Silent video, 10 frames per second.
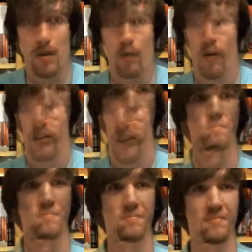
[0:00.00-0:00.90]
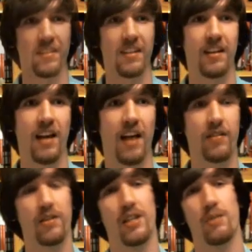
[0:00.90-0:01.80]
what dice you used.
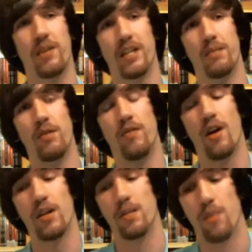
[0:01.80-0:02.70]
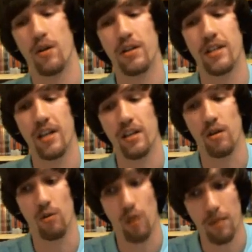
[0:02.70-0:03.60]
After this, we get to move on to purchasing your
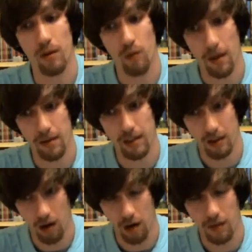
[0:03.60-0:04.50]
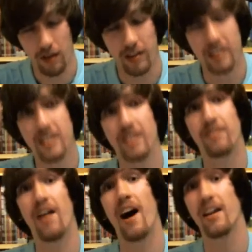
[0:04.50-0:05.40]
equipment, weapons, and armor. This is the
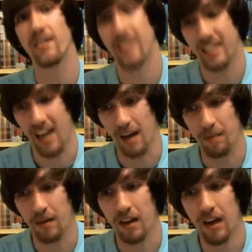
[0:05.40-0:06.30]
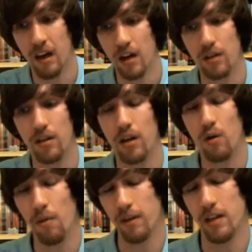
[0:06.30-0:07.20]
final step. The
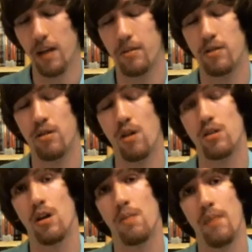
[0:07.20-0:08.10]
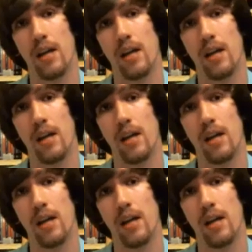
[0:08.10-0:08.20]
equipment chapter starts on page